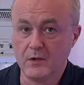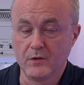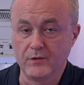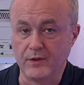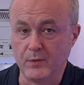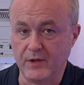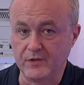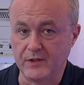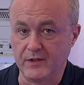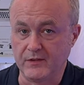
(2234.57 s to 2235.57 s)
So the
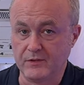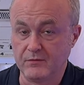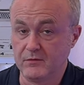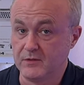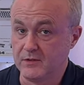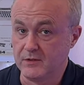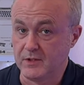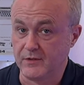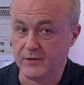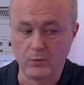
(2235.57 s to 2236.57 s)
question is,
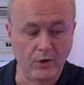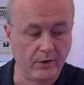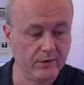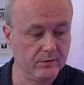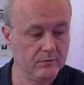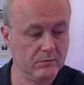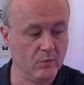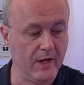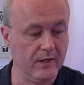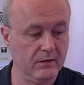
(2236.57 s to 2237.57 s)
does it work?
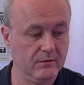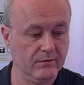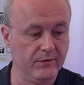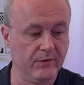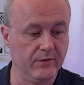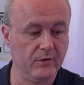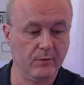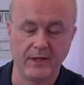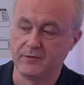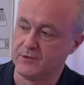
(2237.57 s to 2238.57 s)
Well, first of all,
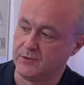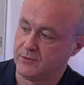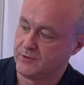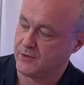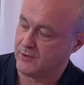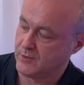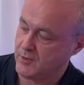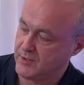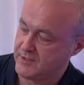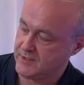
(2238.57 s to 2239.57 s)
we have to turn on the
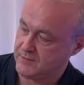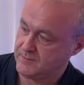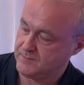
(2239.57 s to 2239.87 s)
monitor.